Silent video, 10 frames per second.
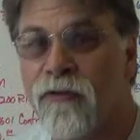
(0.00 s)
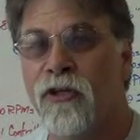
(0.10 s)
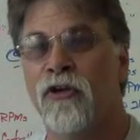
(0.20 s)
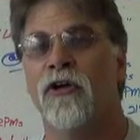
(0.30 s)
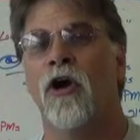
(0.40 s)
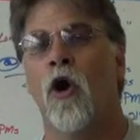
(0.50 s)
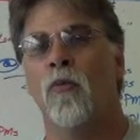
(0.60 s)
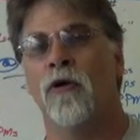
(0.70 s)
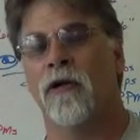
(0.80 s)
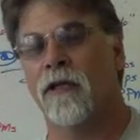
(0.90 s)
do your
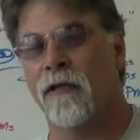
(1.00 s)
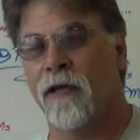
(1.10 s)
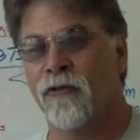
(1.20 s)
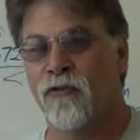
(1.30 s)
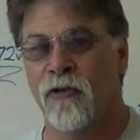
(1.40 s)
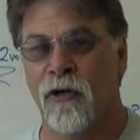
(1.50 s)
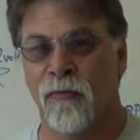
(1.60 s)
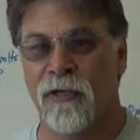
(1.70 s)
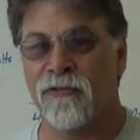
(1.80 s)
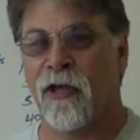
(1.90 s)
homework, as you
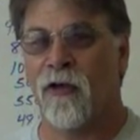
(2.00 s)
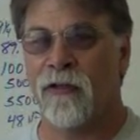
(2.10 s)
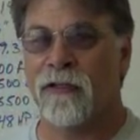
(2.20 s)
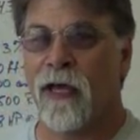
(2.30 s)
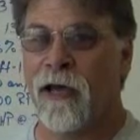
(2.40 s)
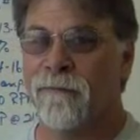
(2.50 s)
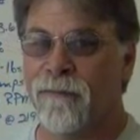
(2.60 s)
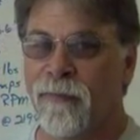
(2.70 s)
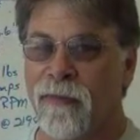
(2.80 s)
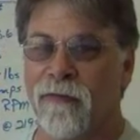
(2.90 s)
hear me say all the time.
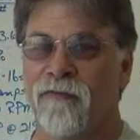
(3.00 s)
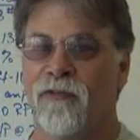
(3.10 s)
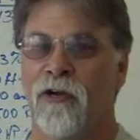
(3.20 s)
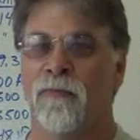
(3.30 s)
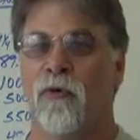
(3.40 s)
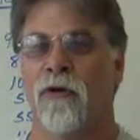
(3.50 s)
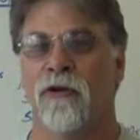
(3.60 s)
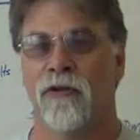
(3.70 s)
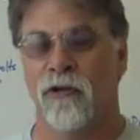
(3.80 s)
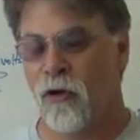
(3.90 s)
Very
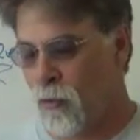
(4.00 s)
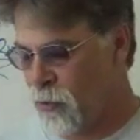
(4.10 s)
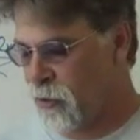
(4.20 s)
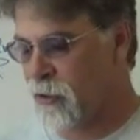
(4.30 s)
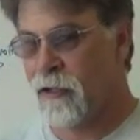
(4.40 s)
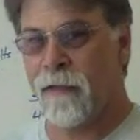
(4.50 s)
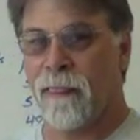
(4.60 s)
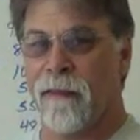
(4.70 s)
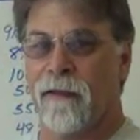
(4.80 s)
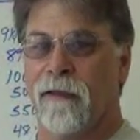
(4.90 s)
important, do your homework.
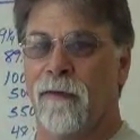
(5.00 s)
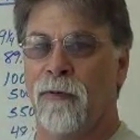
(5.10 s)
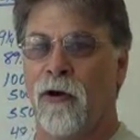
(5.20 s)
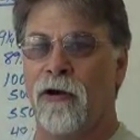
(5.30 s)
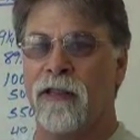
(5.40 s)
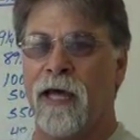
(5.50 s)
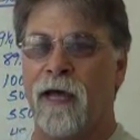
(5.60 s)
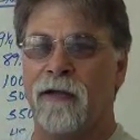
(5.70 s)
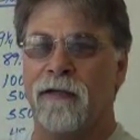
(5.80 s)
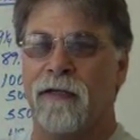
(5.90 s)
And part of
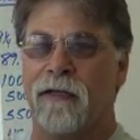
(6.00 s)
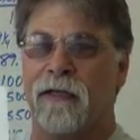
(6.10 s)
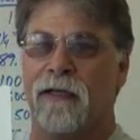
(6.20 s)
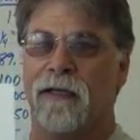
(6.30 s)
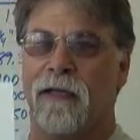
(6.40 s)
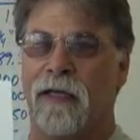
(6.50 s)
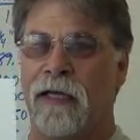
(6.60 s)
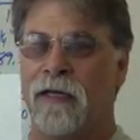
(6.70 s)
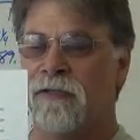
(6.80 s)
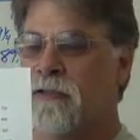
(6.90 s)
that
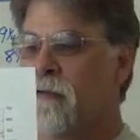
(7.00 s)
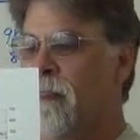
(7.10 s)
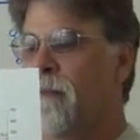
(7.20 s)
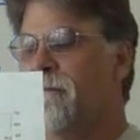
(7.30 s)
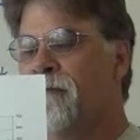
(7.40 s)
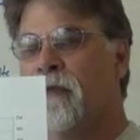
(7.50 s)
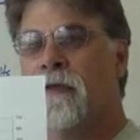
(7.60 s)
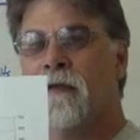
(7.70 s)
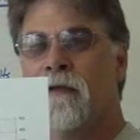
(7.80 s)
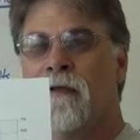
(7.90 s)
is
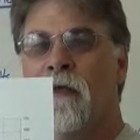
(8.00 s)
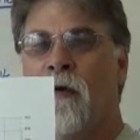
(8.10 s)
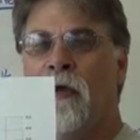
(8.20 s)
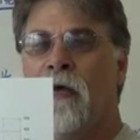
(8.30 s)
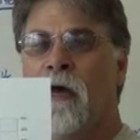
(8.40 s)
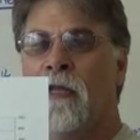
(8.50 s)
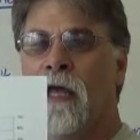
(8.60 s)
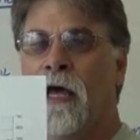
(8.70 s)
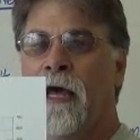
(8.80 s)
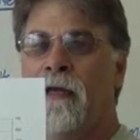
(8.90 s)
going
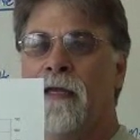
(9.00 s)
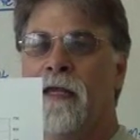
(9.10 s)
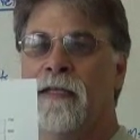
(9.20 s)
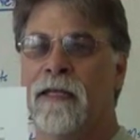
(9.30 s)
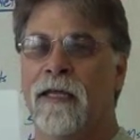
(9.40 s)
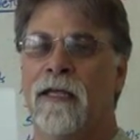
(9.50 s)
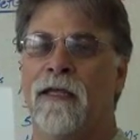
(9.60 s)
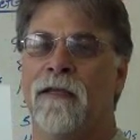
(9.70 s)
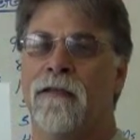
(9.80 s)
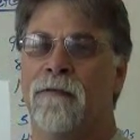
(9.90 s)
online and
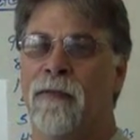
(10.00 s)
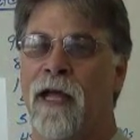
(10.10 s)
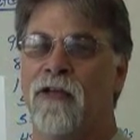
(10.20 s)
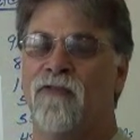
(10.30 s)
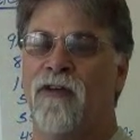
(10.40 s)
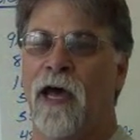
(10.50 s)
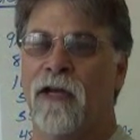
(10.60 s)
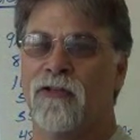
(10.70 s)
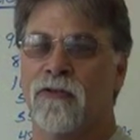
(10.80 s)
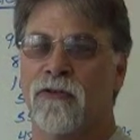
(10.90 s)
getting the
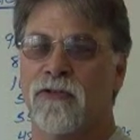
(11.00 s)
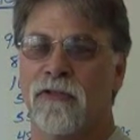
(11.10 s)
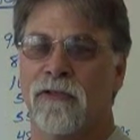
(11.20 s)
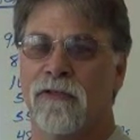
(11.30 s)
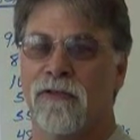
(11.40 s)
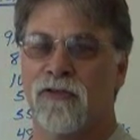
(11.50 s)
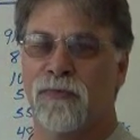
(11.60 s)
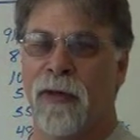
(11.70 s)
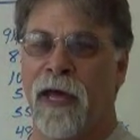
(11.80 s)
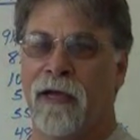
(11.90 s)
manufacturer's
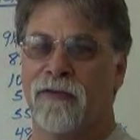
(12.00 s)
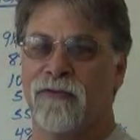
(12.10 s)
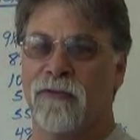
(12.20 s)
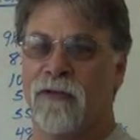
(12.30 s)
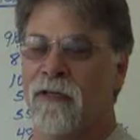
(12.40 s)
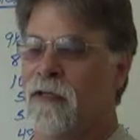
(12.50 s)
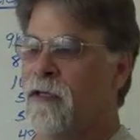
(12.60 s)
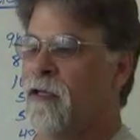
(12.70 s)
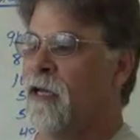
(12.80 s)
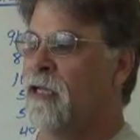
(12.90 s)
specs.
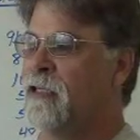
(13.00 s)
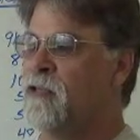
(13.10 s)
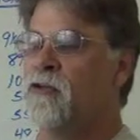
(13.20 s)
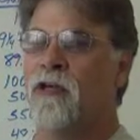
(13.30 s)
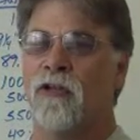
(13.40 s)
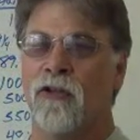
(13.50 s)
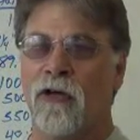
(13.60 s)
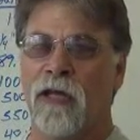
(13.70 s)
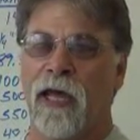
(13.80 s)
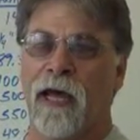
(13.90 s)
And then you can
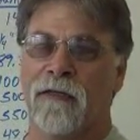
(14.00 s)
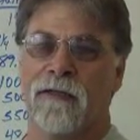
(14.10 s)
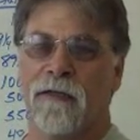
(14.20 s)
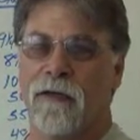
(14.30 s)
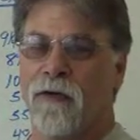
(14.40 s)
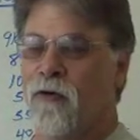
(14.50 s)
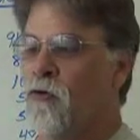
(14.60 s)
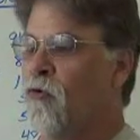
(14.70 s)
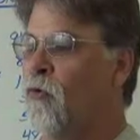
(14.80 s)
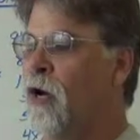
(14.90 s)
look at
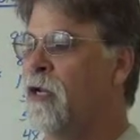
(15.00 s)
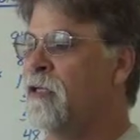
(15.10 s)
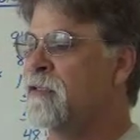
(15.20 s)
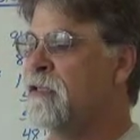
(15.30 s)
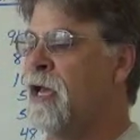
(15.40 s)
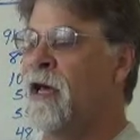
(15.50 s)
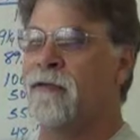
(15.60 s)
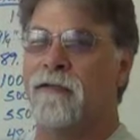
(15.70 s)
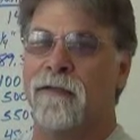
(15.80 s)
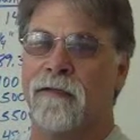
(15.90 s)
what is that